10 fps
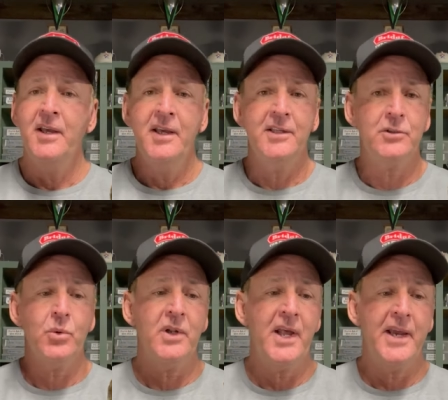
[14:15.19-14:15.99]
It's
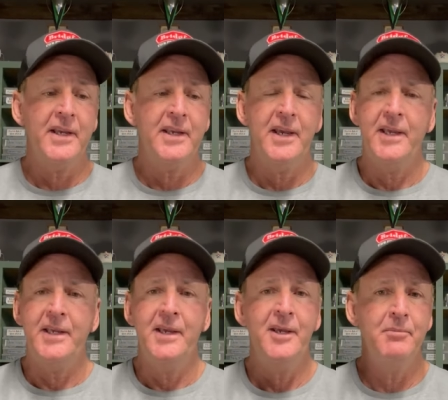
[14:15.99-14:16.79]
sort of like
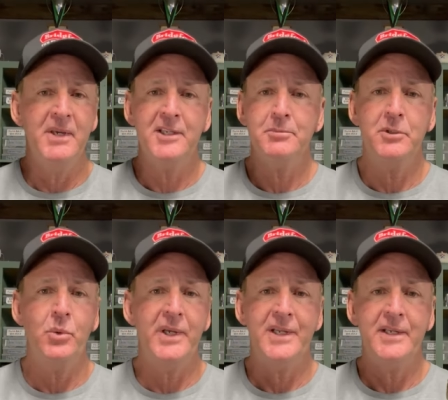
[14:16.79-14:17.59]
a mix
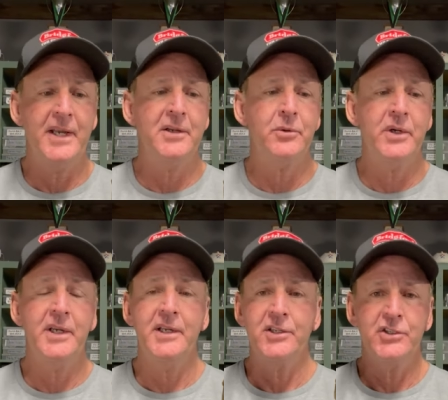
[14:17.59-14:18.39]
between a Ned
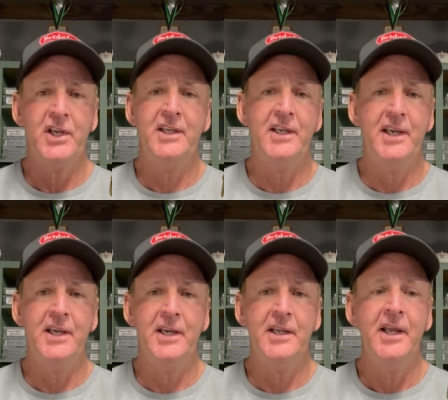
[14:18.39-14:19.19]
rig and a shaky
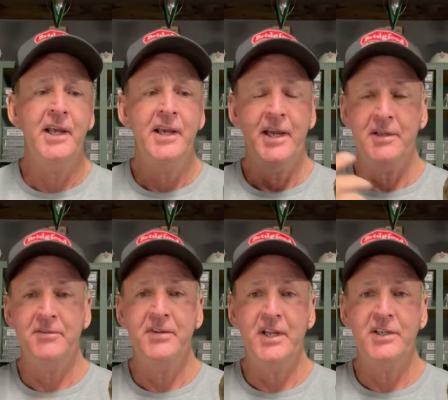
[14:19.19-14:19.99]
head and a
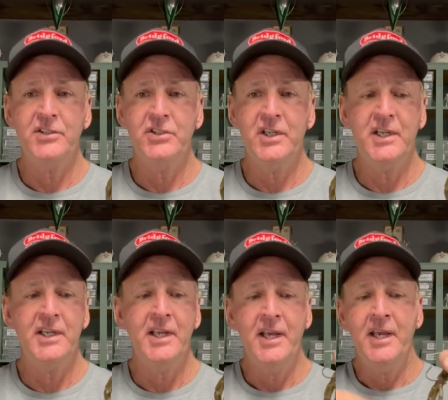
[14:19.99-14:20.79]
finesse
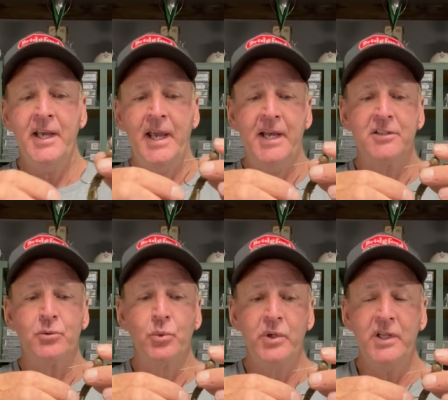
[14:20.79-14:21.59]
jig. And it's
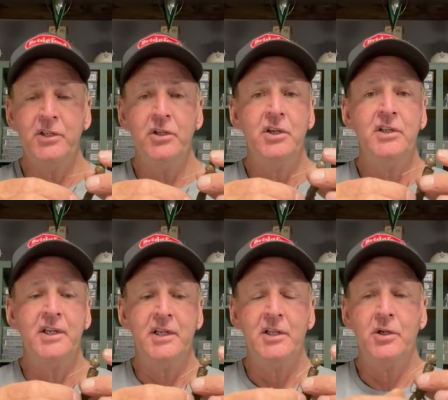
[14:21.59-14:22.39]
really good
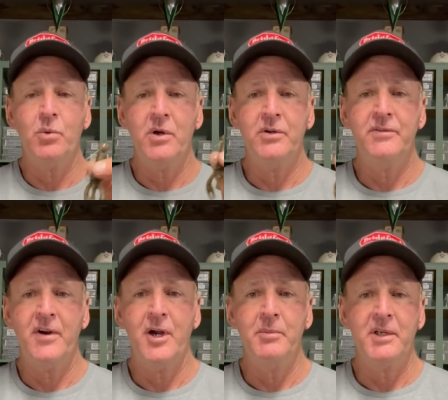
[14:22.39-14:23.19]
in a clear water
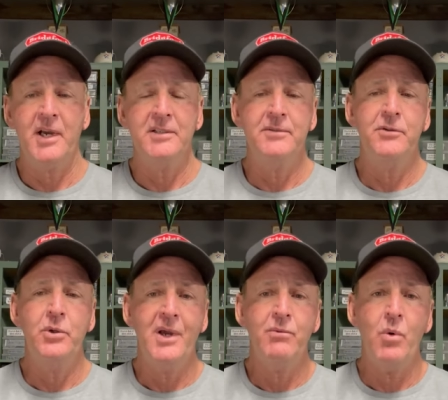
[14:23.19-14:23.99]
environment, guys. If
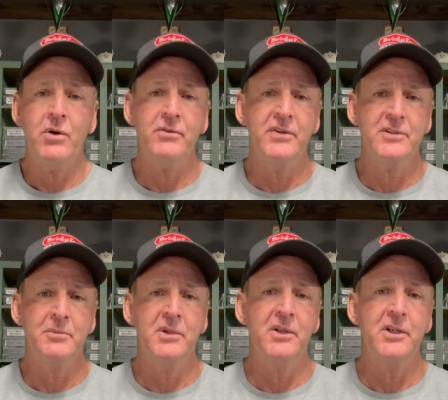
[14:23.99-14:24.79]
you have water
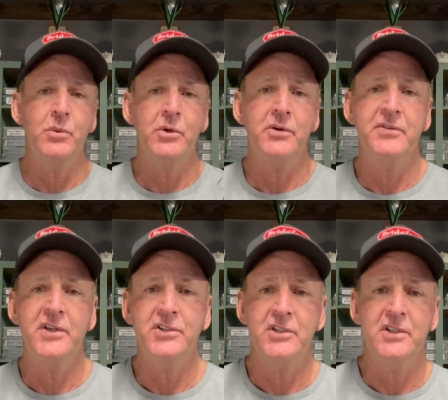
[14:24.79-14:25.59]
visibility where you're
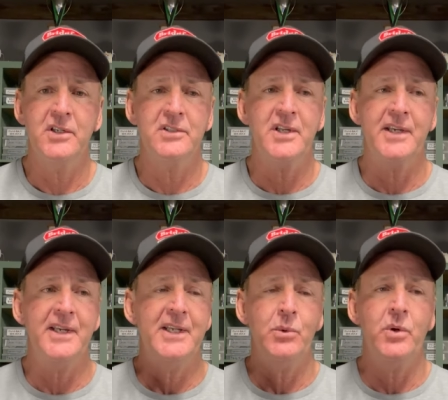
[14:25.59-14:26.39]
fishing that is like
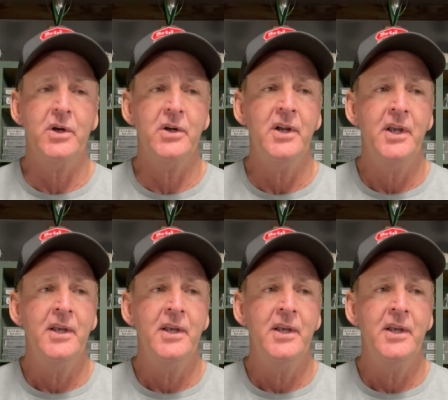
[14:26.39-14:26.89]
anywhere